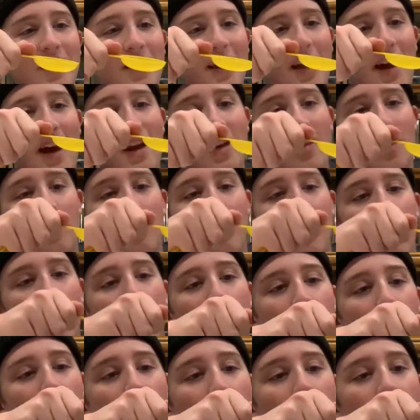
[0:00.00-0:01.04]
out of the milk
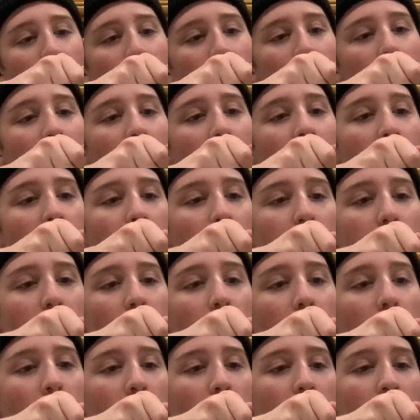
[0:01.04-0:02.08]
bowl, not out of the
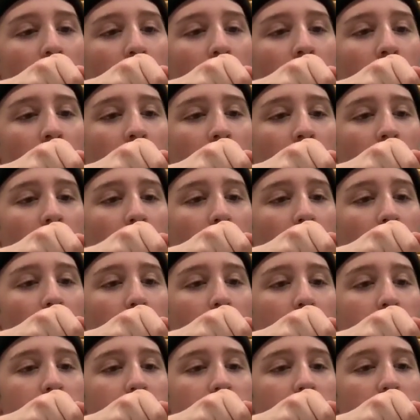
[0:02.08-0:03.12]
bowl, and we
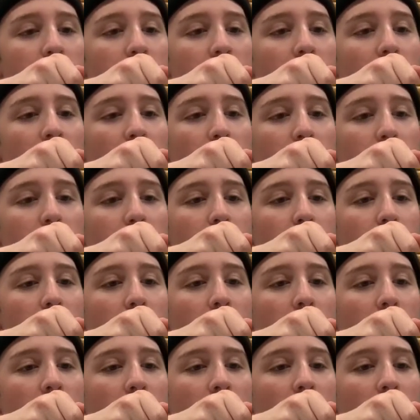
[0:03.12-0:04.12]
just need a tablespoon.